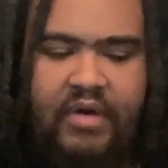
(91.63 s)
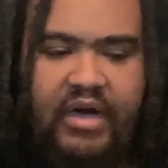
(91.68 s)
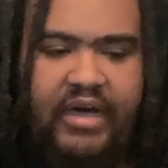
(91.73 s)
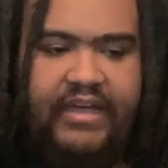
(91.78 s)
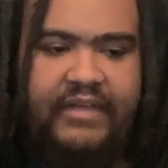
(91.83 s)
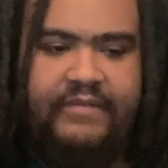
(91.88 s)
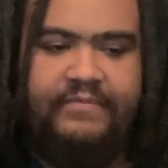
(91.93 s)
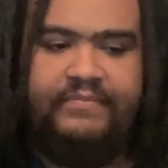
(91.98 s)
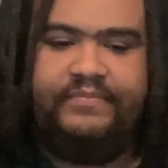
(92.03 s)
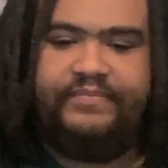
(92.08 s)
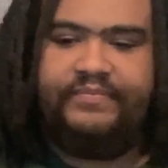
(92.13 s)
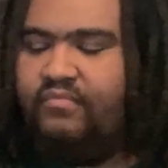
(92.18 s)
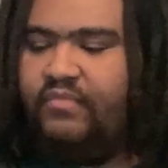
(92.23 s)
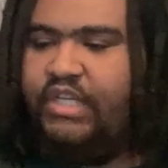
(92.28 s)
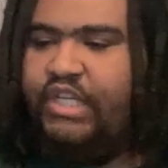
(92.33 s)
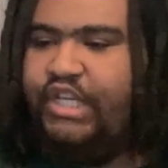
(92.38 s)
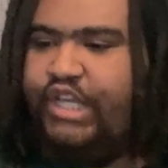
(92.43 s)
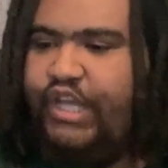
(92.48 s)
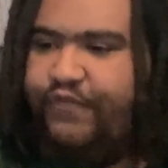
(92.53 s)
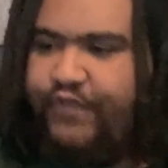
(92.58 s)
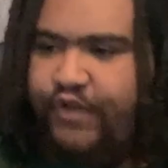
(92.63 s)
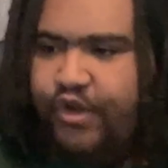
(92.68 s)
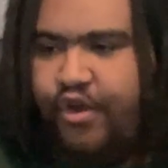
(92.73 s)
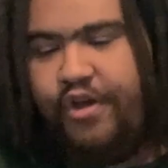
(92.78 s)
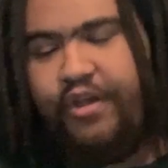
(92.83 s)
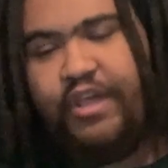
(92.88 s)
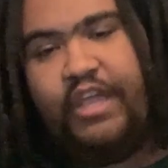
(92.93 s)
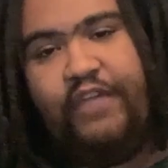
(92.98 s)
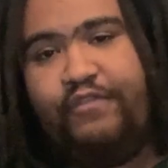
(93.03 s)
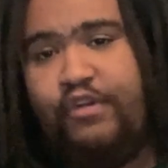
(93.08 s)
But if
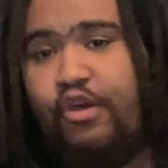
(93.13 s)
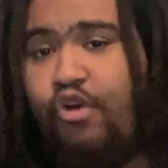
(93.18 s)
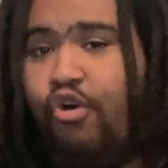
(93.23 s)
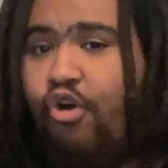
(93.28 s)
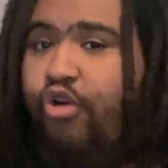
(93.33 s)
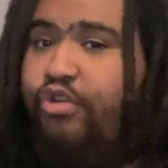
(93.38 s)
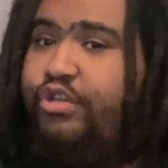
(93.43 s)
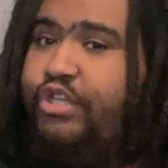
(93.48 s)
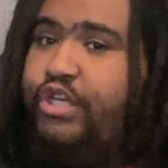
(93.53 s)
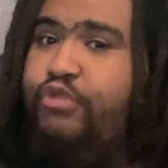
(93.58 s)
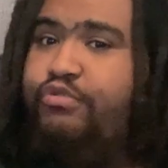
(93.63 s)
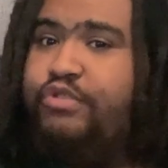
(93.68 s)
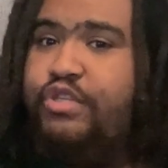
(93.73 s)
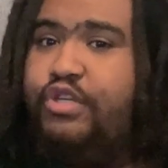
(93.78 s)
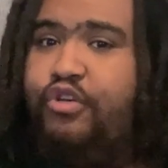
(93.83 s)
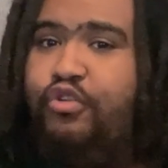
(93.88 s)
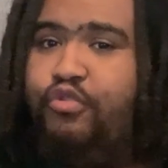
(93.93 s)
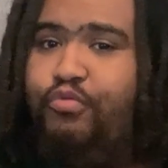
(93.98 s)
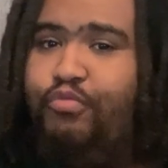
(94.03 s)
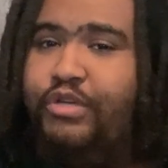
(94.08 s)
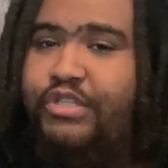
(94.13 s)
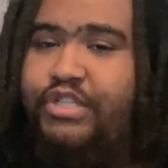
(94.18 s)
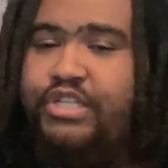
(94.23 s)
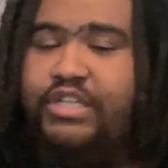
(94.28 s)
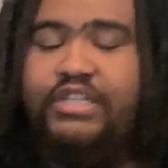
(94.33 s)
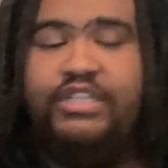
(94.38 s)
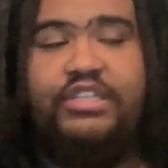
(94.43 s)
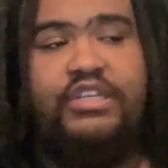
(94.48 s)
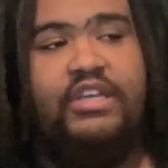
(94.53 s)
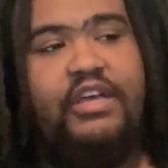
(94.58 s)
you're on YouTube, which
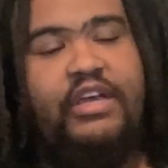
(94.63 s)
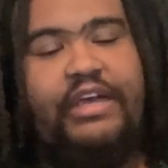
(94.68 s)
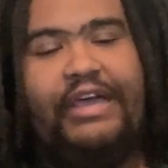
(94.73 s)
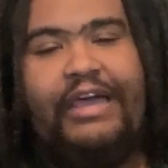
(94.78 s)
is